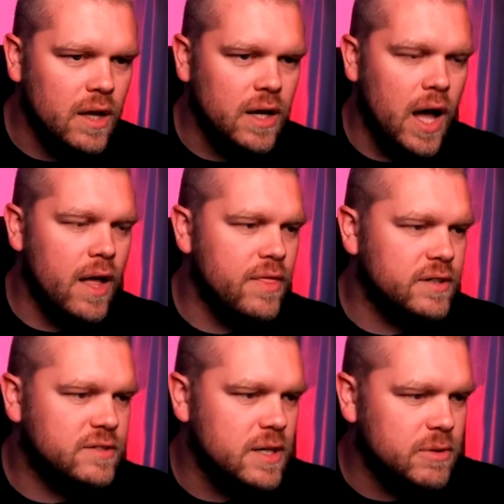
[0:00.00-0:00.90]
Uh,
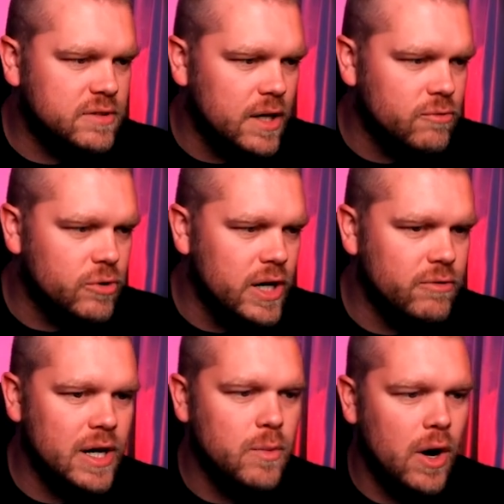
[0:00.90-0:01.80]
this team has done really,
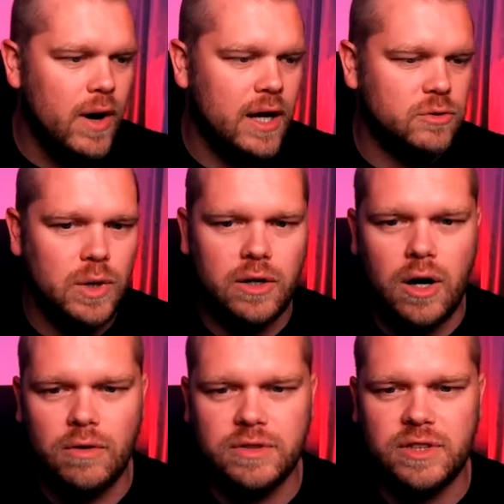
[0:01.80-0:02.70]
really well as well.
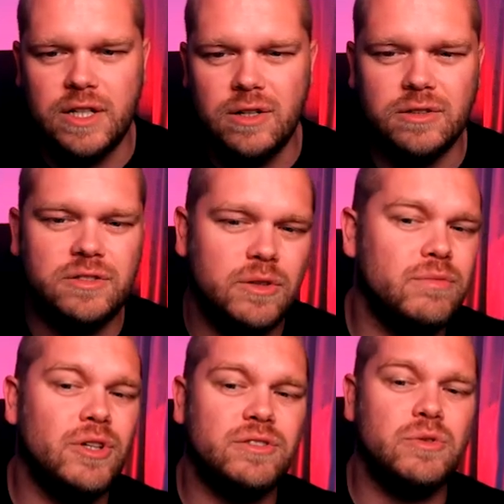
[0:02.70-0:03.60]
Obviously not so not so